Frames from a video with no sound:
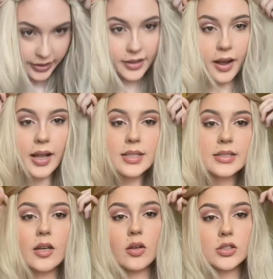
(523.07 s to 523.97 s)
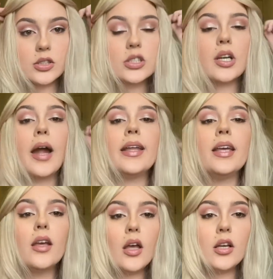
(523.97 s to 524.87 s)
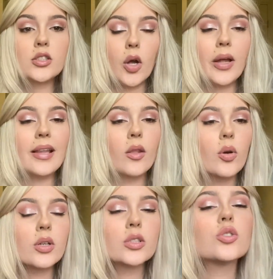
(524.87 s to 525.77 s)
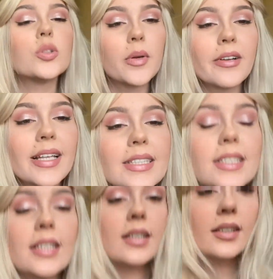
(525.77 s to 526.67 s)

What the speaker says: nice. They're not too shiny, so it looks super realistic.